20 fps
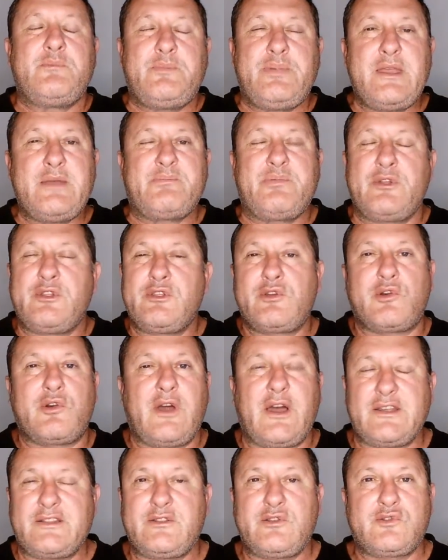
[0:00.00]
people the
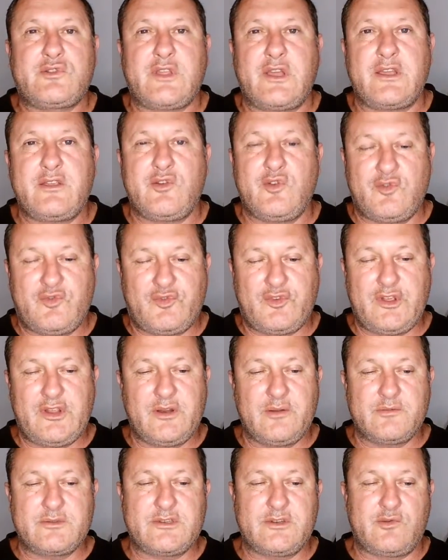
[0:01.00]
right to take your
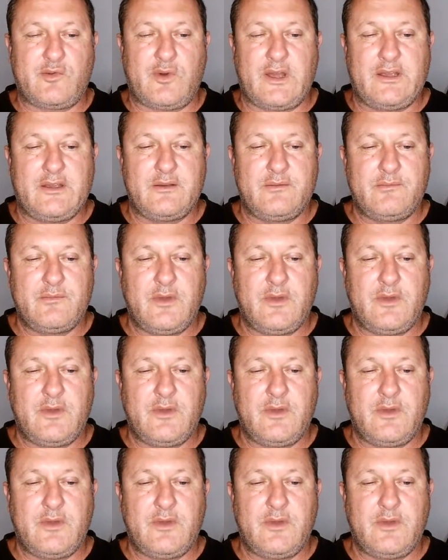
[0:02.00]
freedoms away.